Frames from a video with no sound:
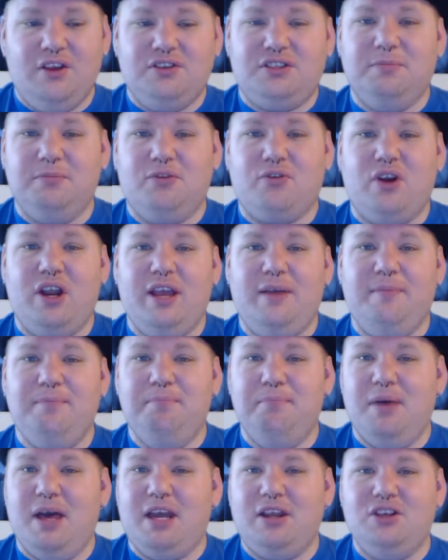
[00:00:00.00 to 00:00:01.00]
there's some great
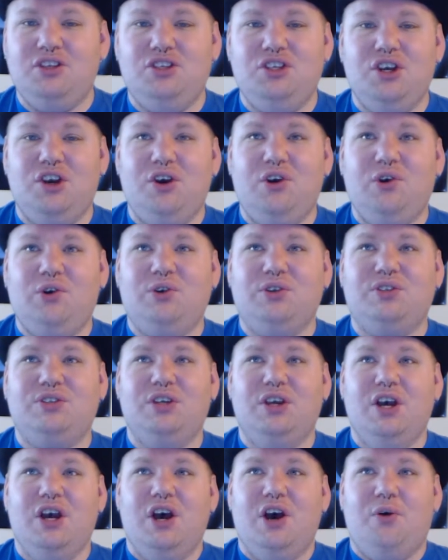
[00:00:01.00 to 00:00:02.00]
meta
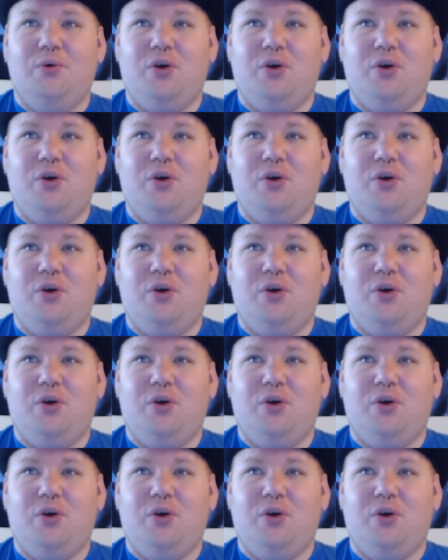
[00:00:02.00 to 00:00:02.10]
jokes,